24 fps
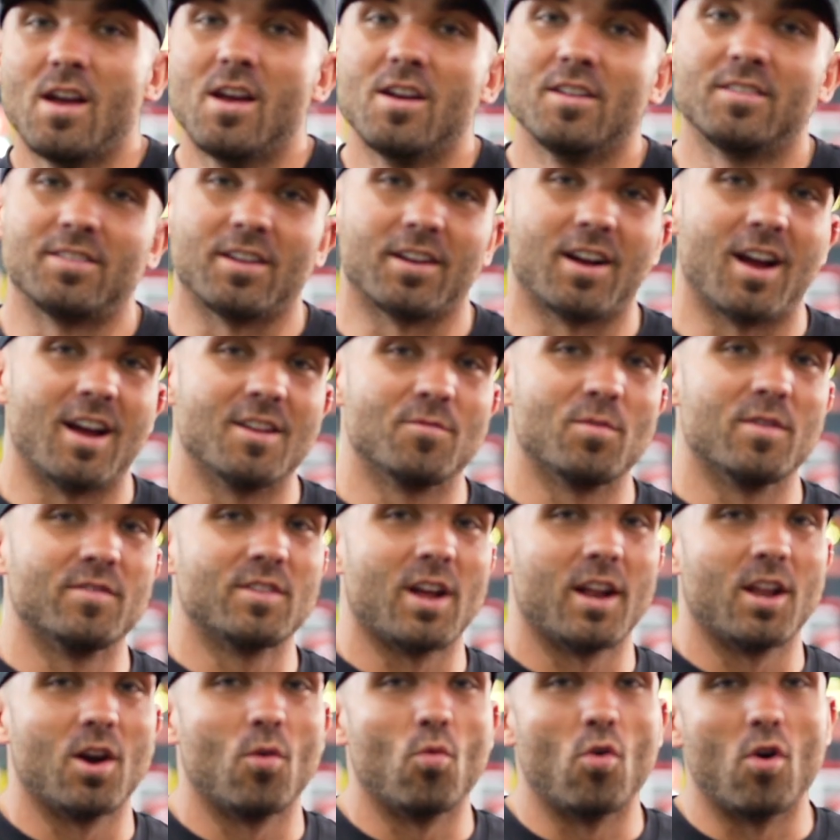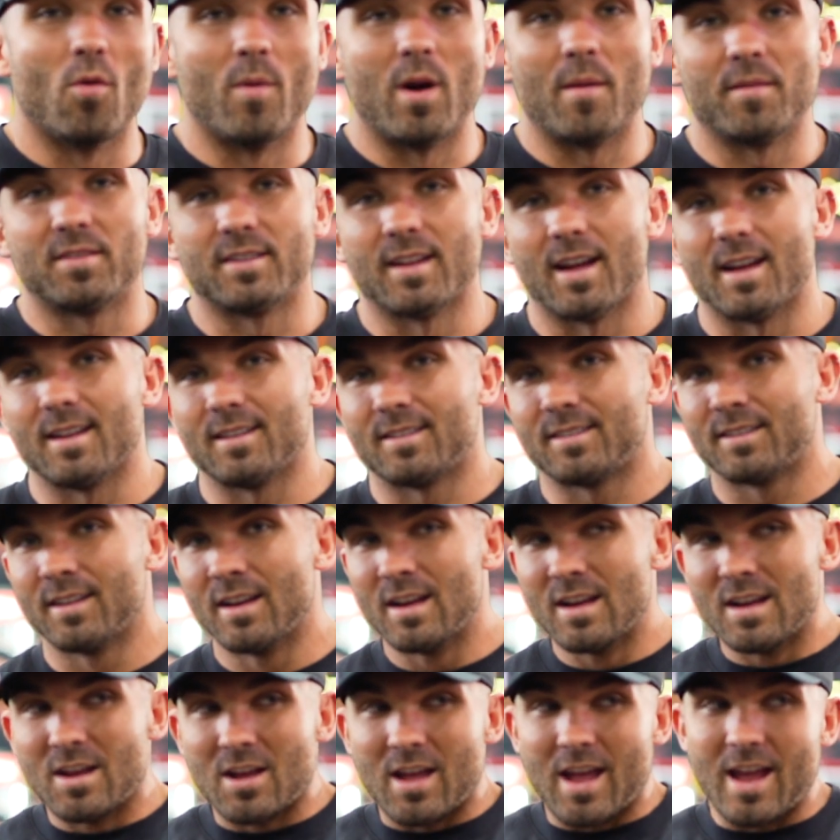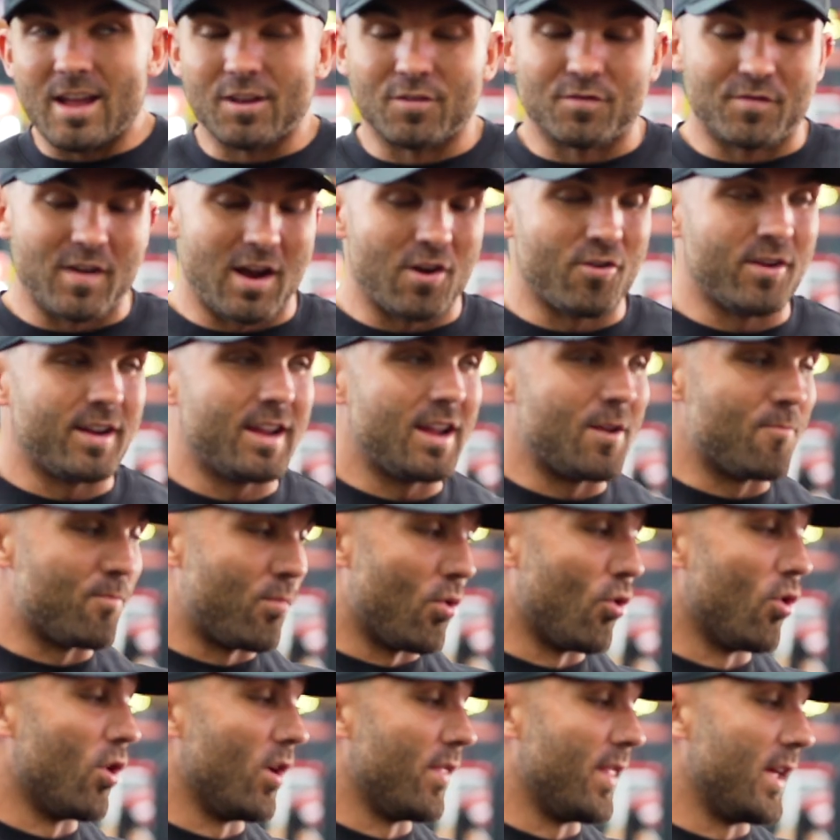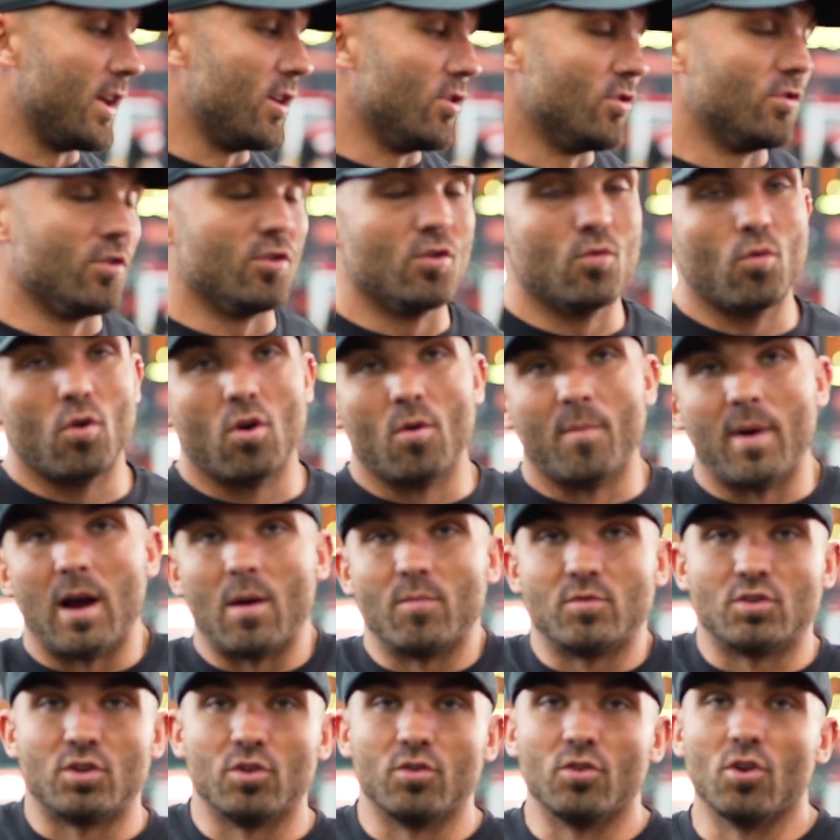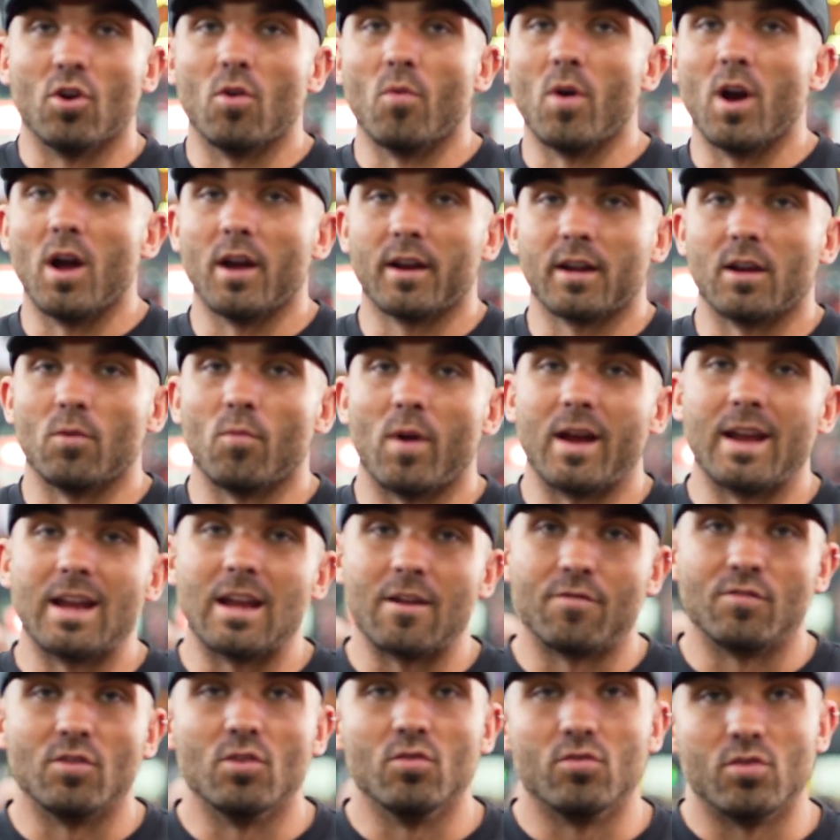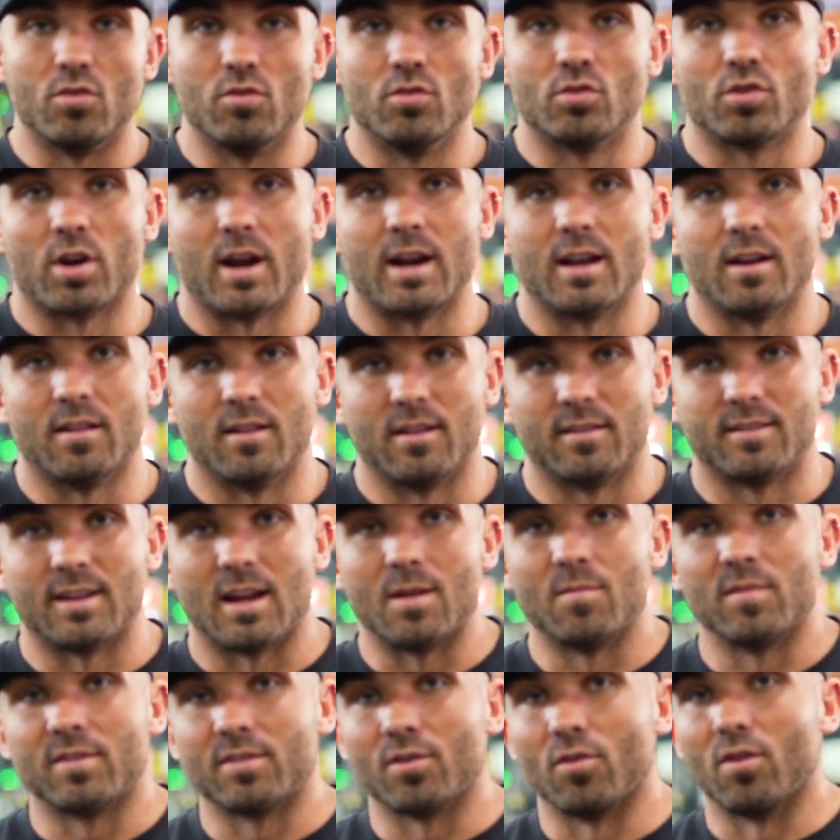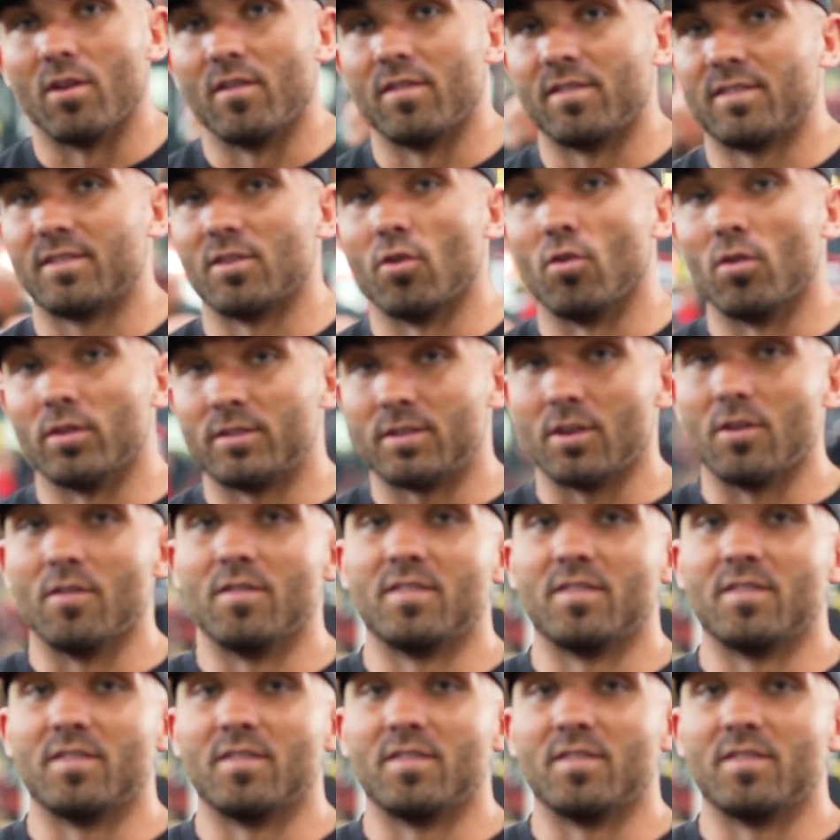So guys, we've done our warm-up sets. It's very important that you do warm up to your working weight if you do train in the same sort of